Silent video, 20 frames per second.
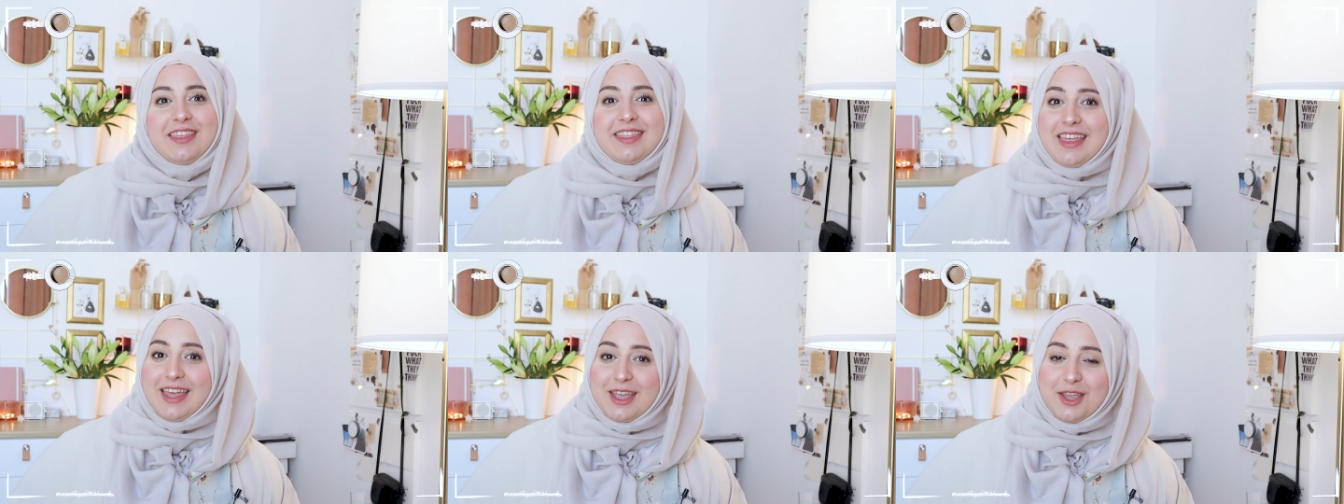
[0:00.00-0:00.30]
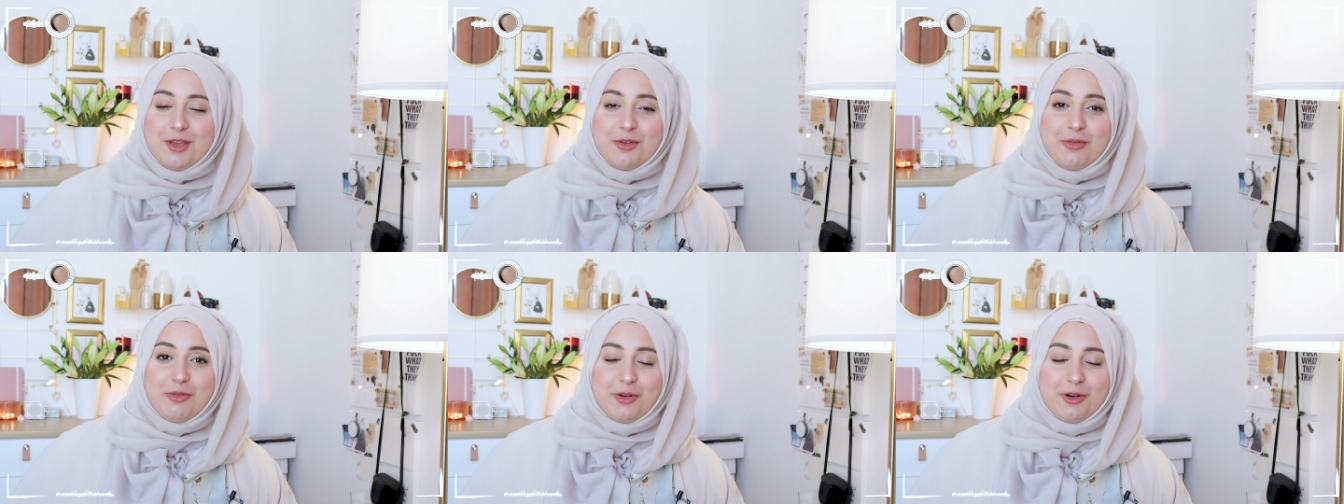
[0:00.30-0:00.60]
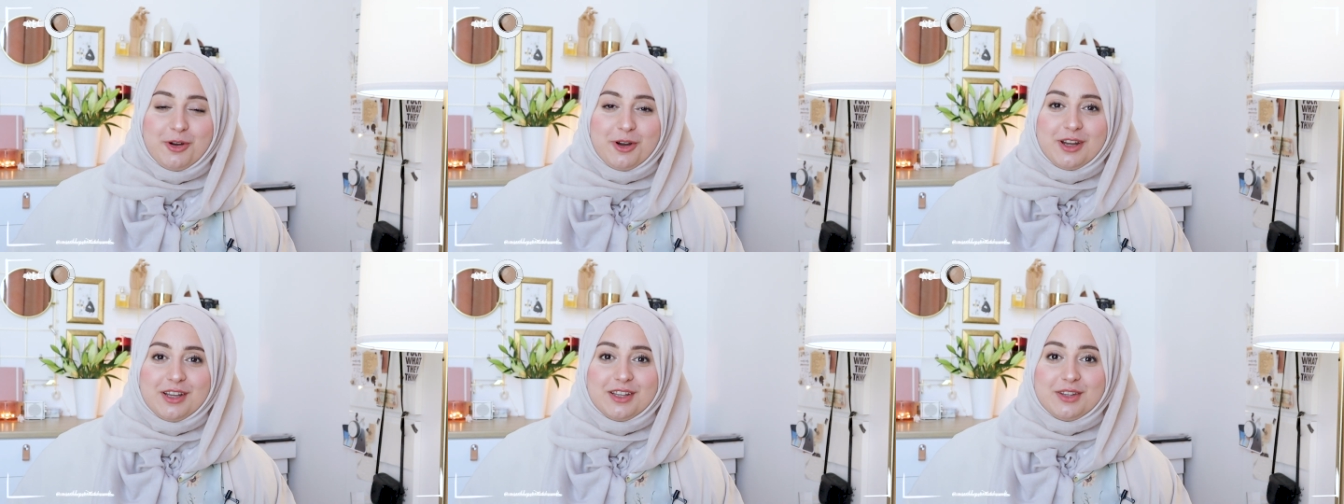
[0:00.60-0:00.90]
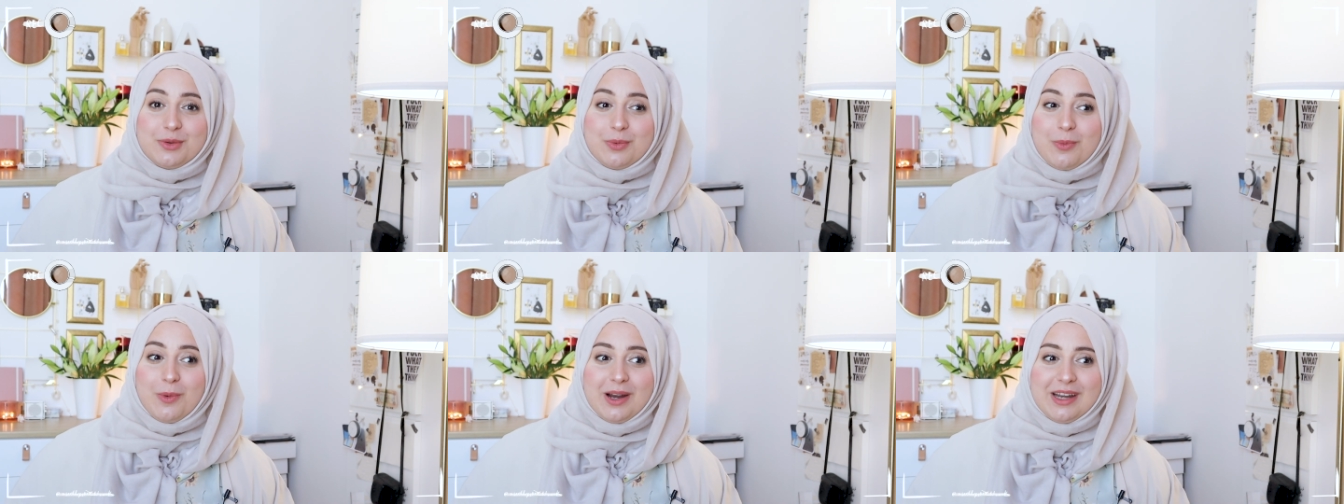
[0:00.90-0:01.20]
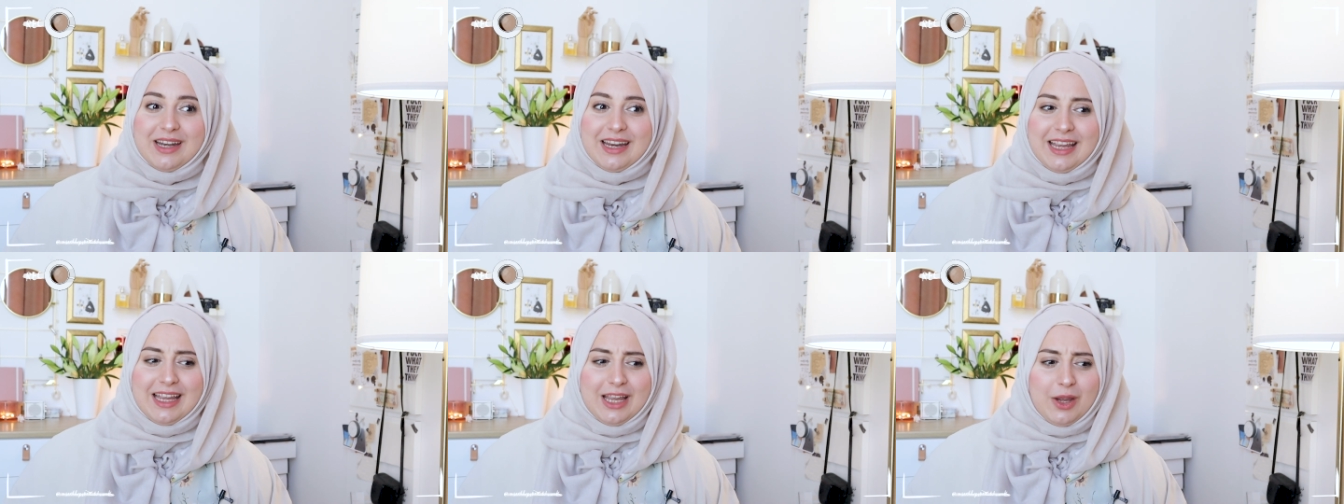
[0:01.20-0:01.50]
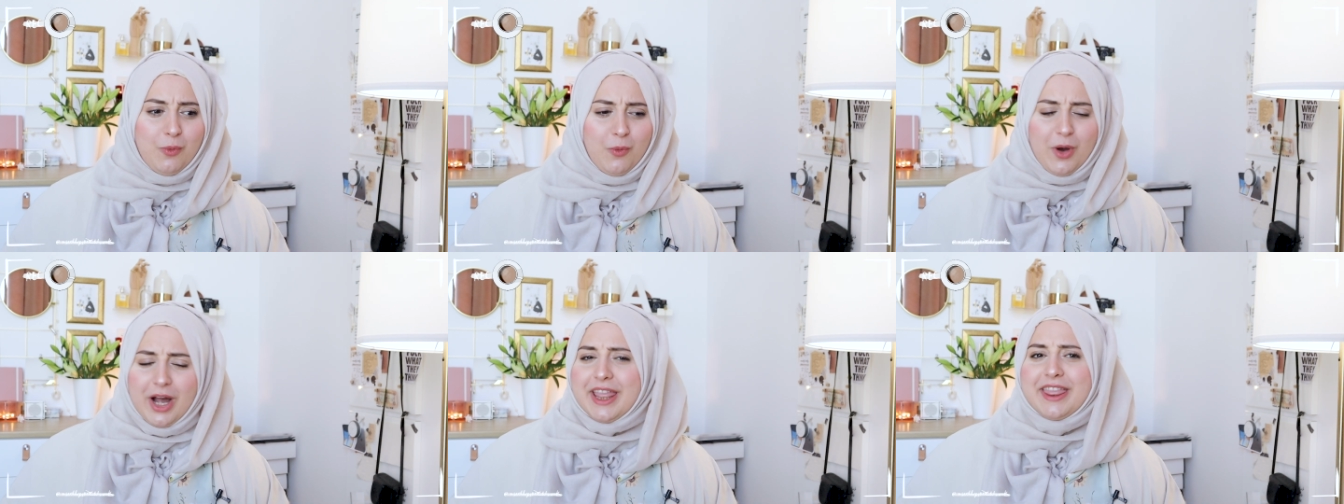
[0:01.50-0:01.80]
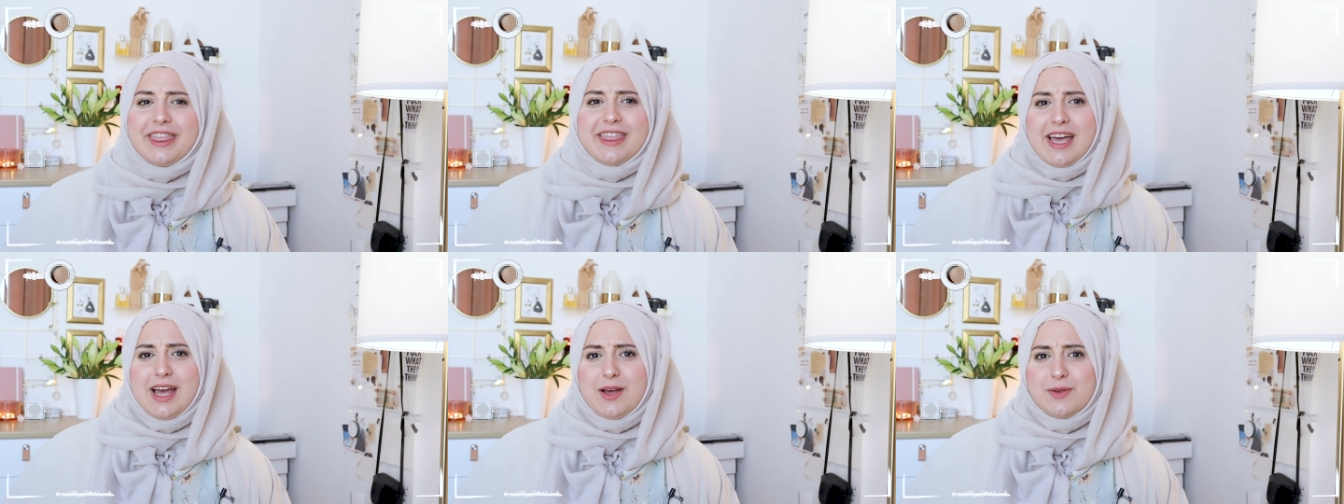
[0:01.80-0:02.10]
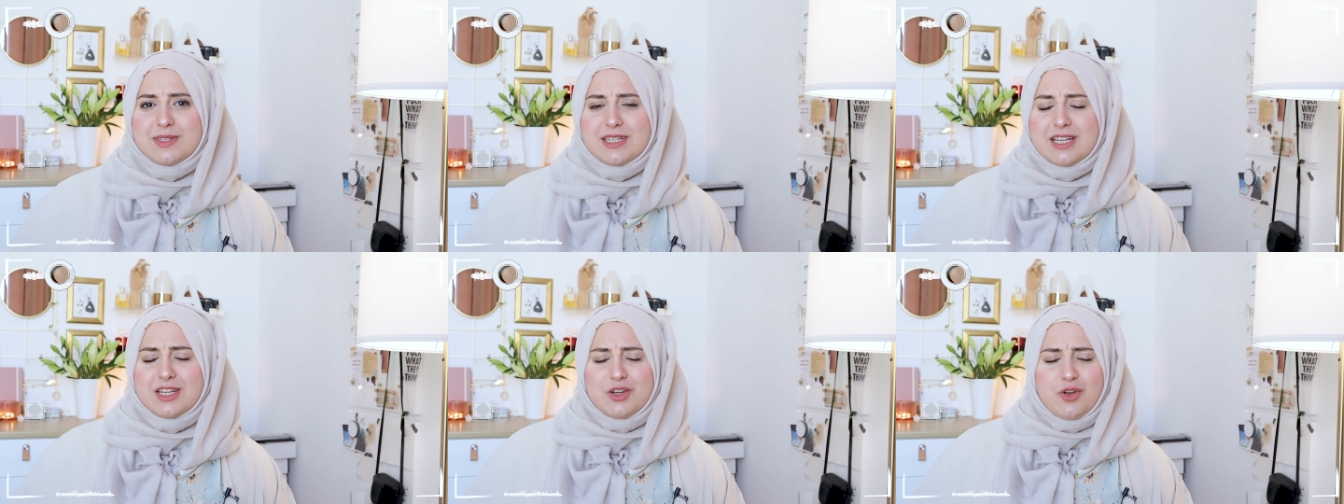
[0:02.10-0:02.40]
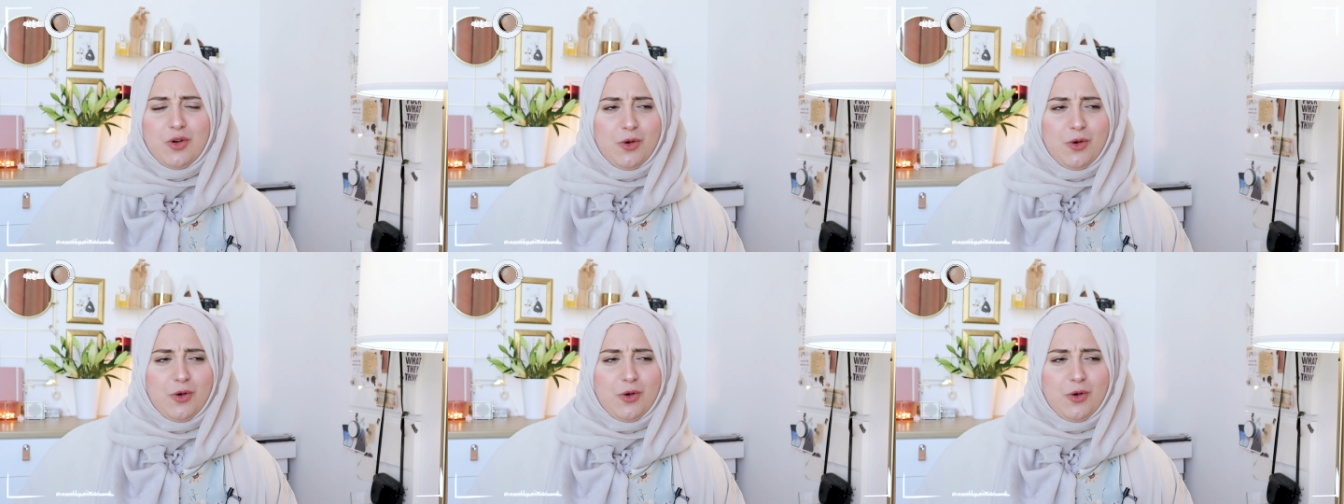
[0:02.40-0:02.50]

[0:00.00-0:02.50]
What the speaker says: Thank you for 21,000.